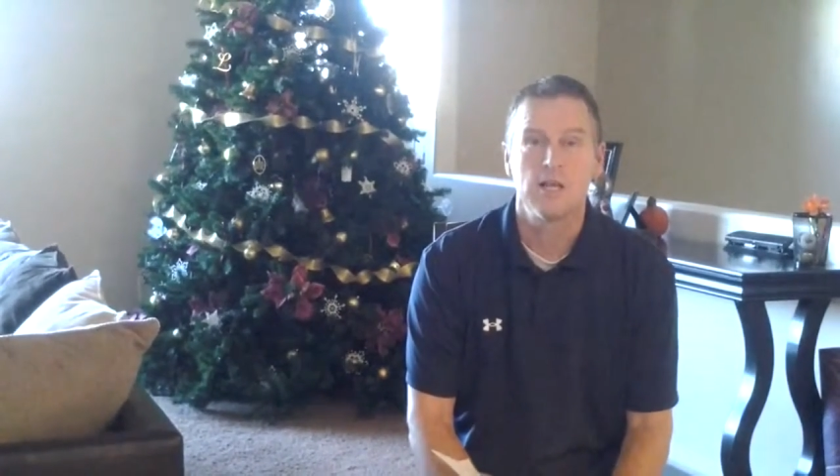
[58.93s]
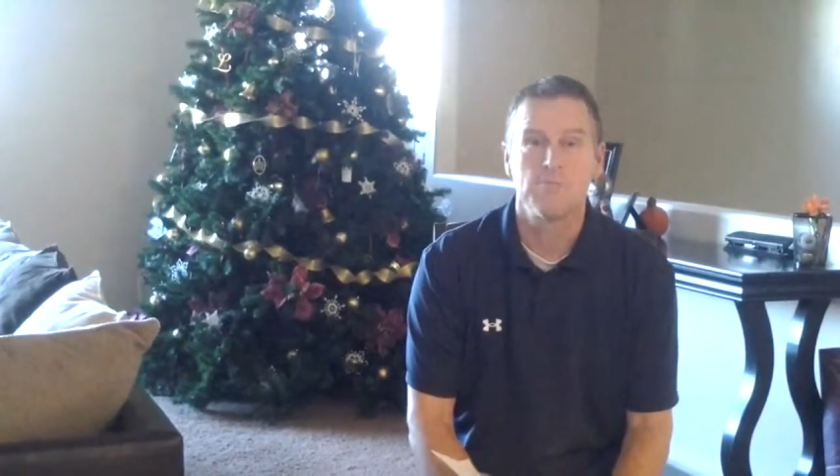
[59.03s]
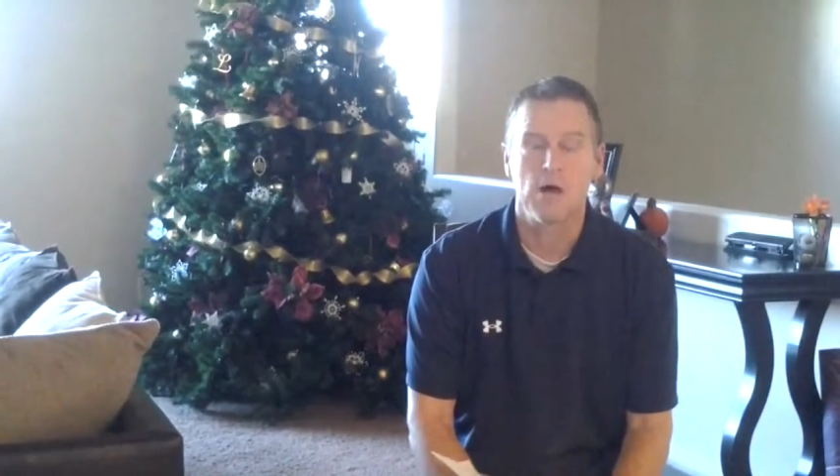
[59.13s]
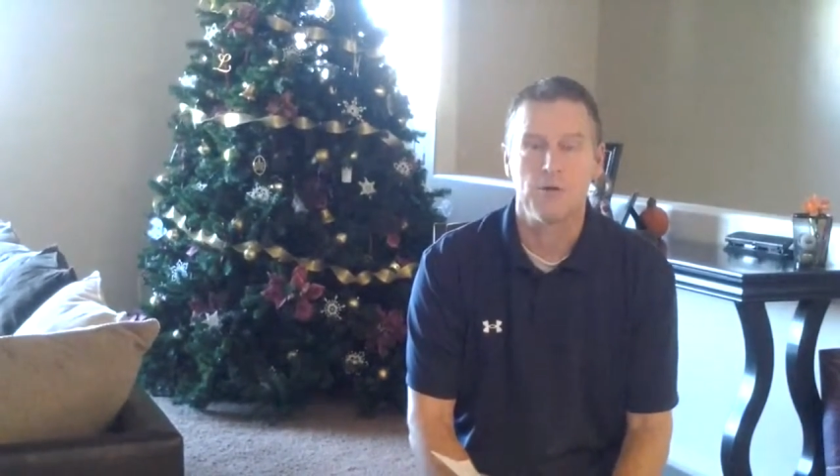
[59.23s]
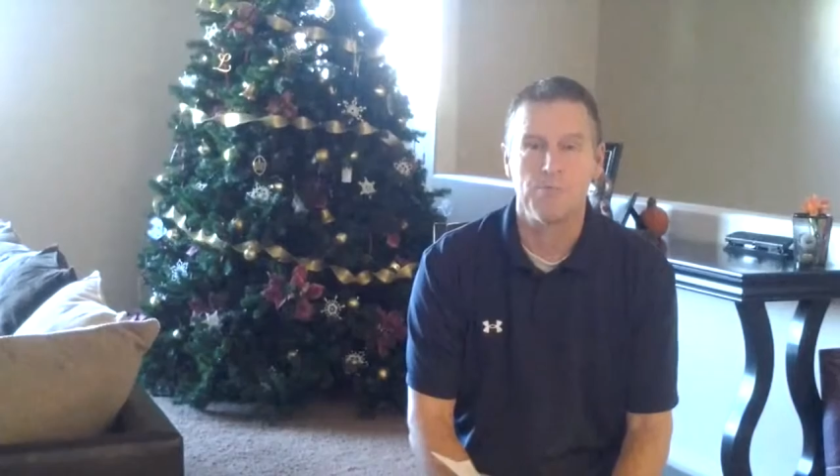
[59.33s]

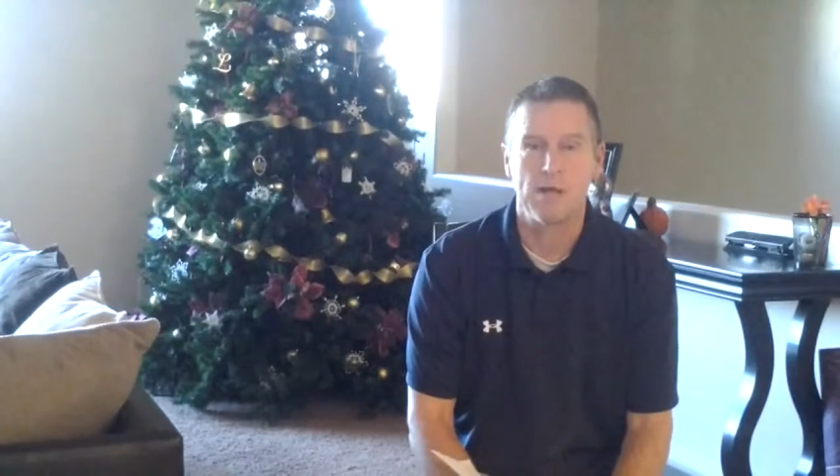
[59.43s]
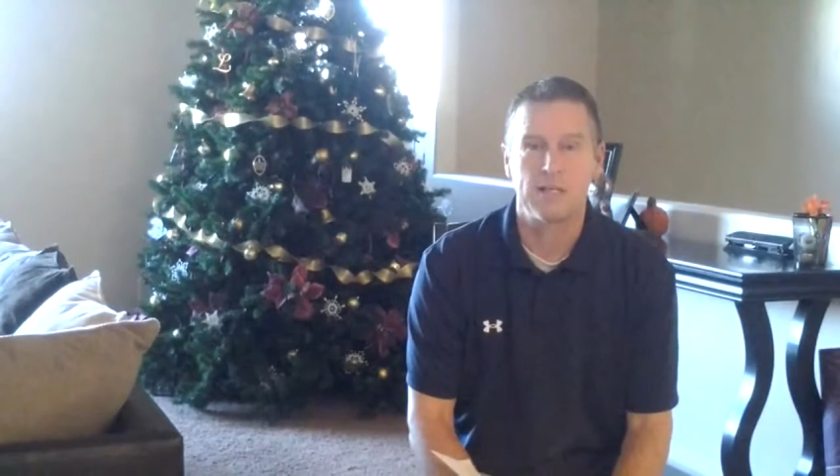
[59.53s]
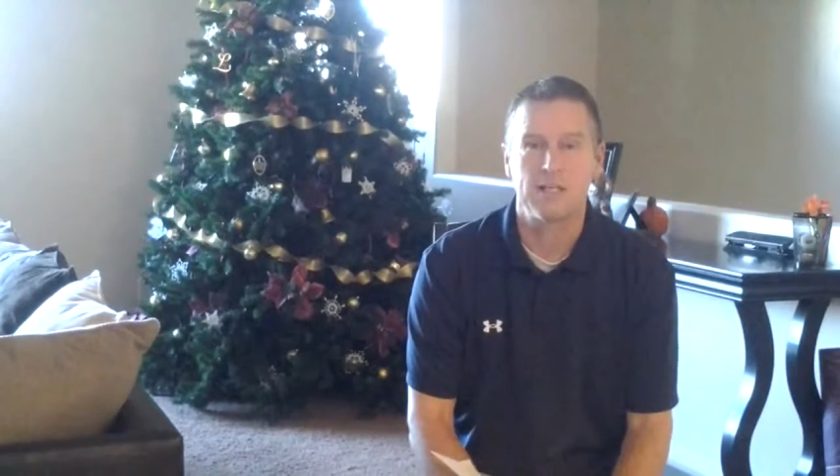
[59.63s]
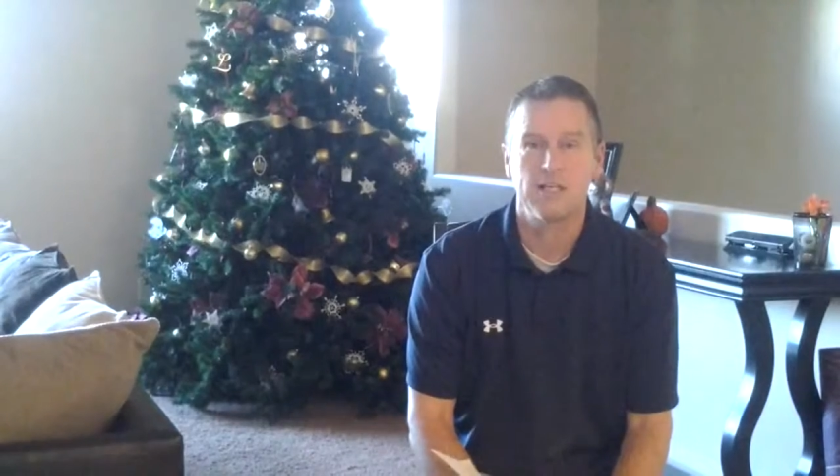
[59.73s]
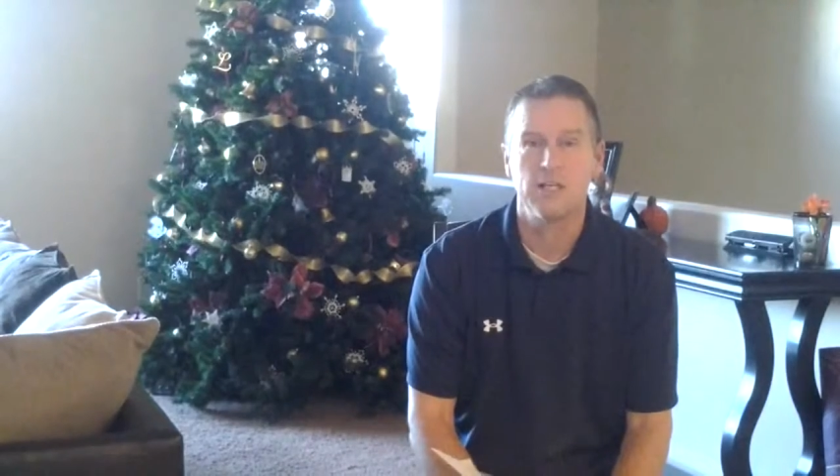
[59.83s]
my
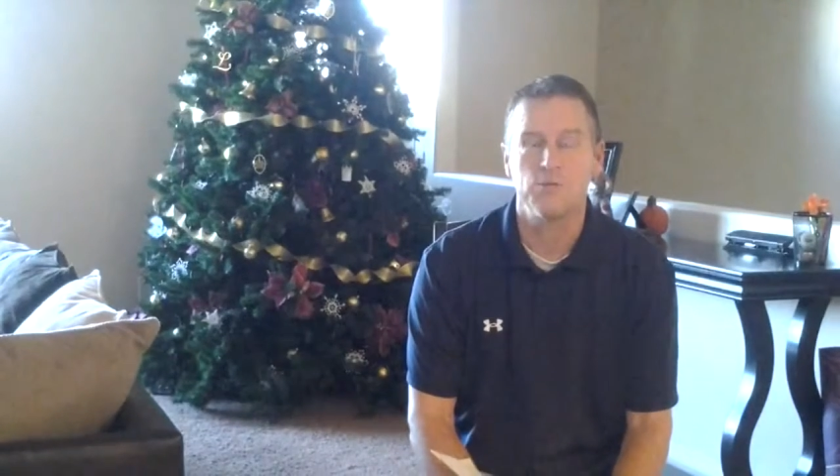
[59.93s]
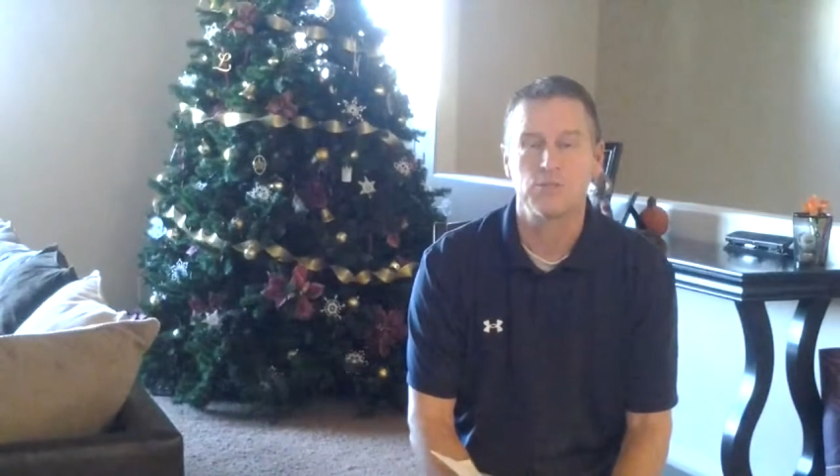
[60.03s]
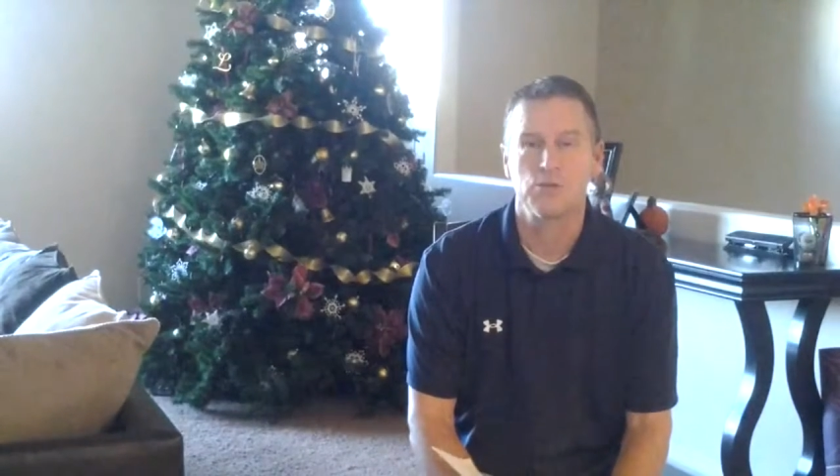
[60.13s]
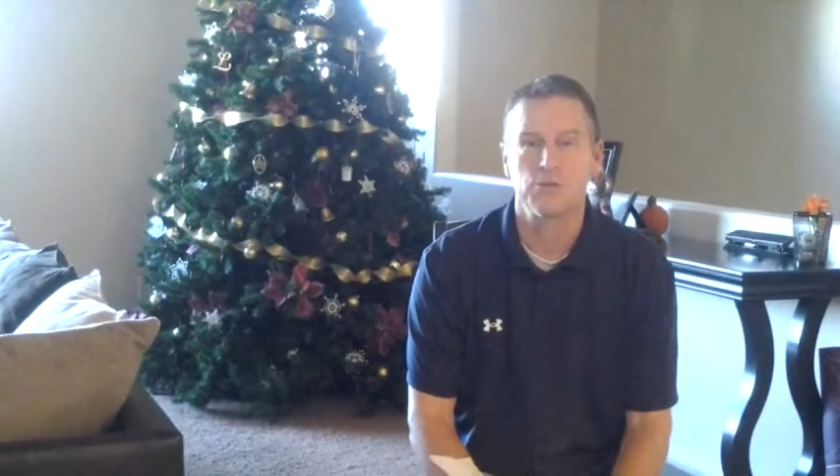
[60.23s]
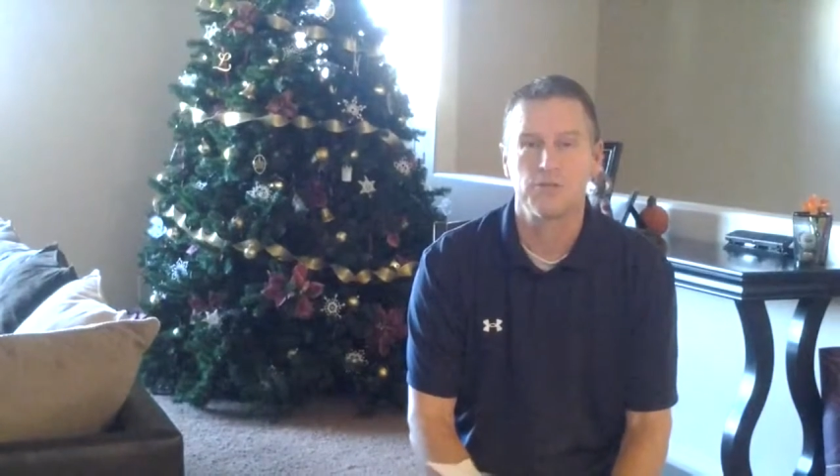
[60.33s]
remaining kidney
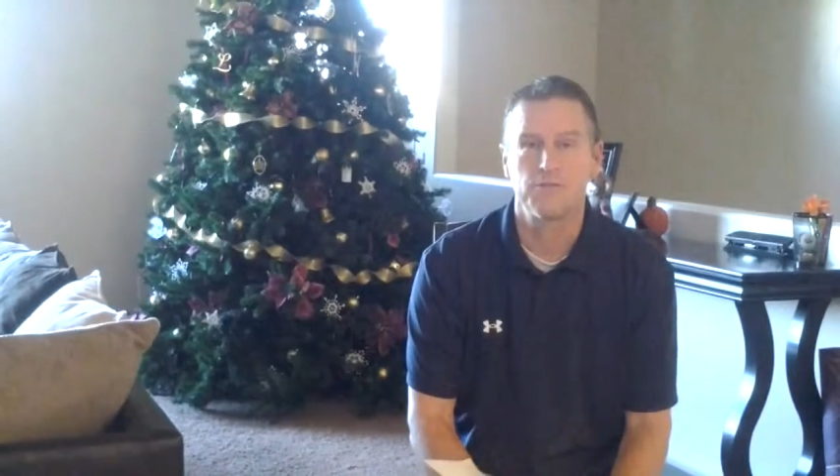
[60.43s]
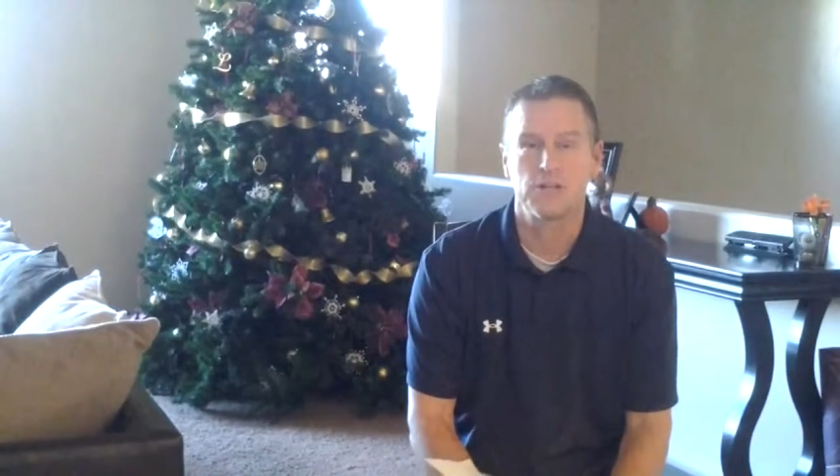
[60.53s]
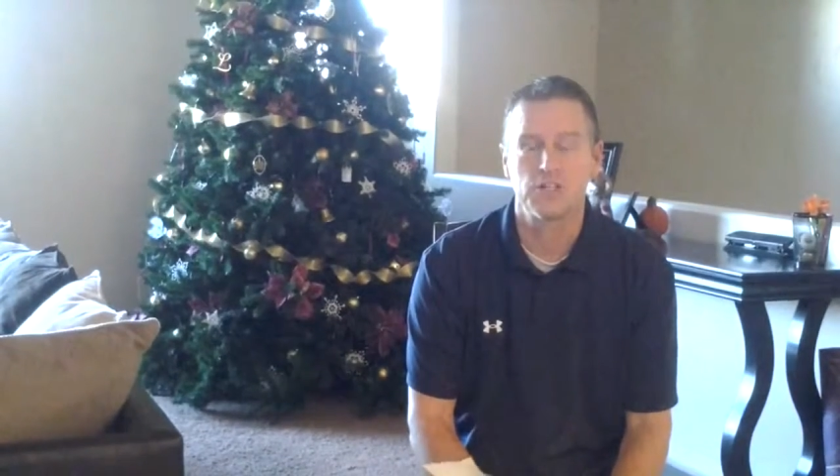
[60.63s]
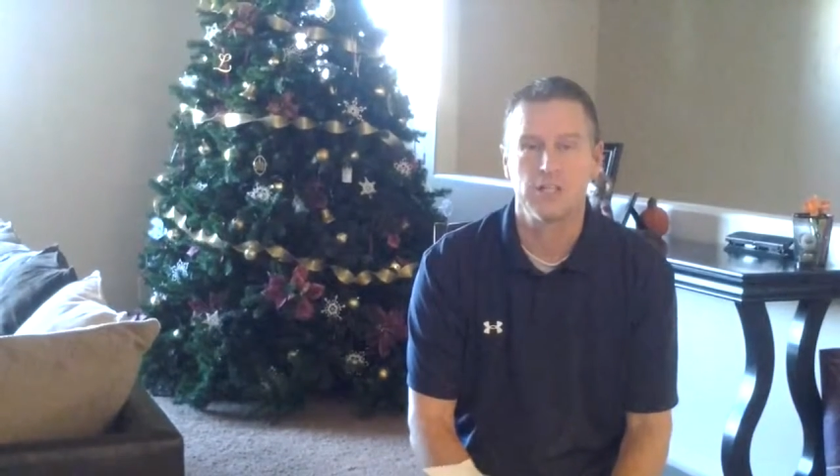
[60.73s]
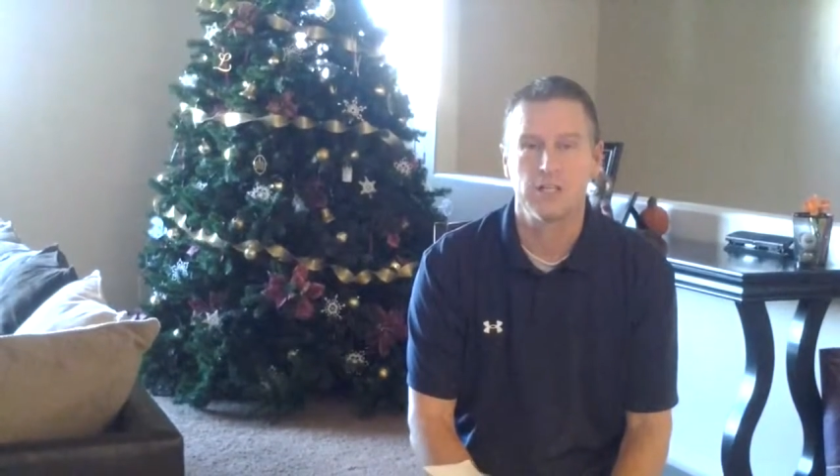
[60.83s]
was only
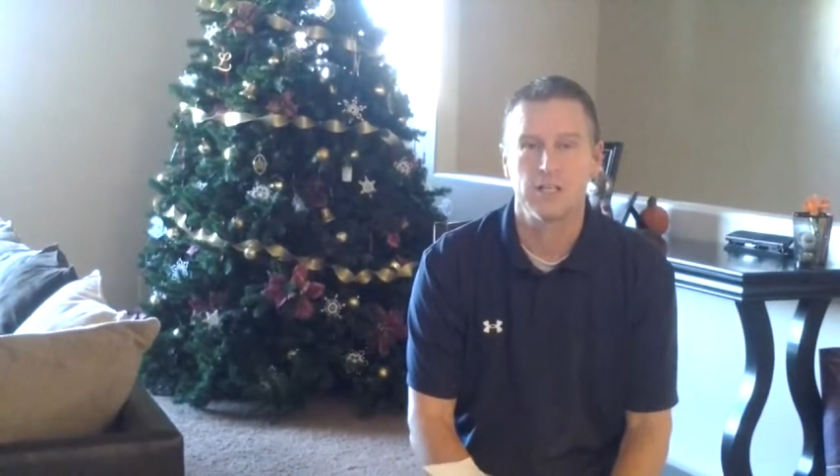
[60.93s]
functioning